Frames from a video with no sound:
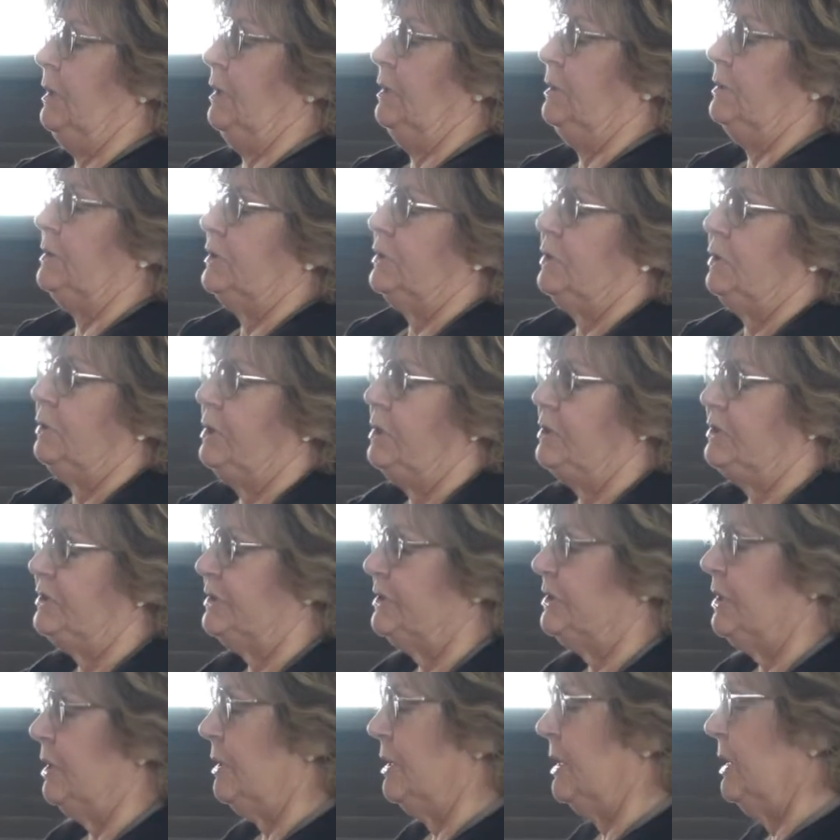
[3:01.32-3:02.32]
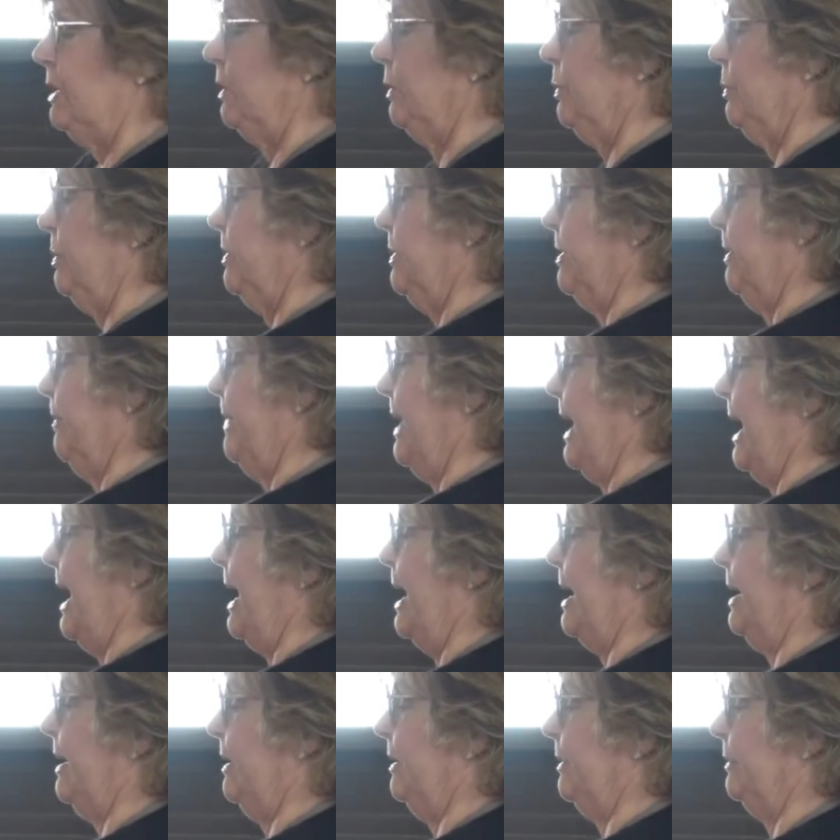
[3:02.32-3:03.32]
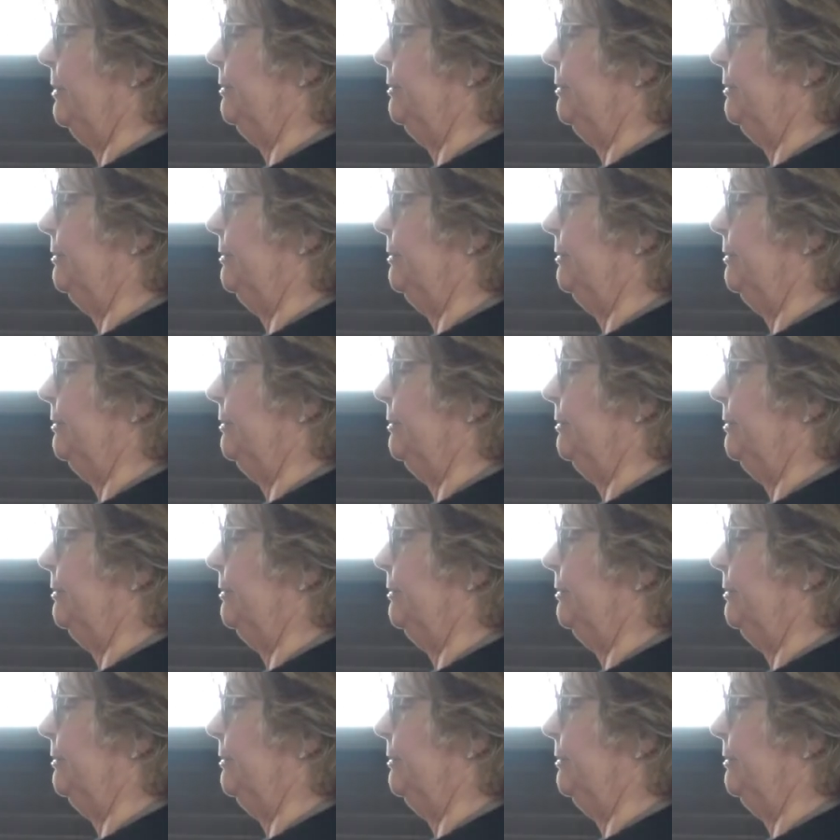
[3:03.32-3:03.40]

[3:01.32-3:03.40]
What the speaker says: So I'll start here with the back,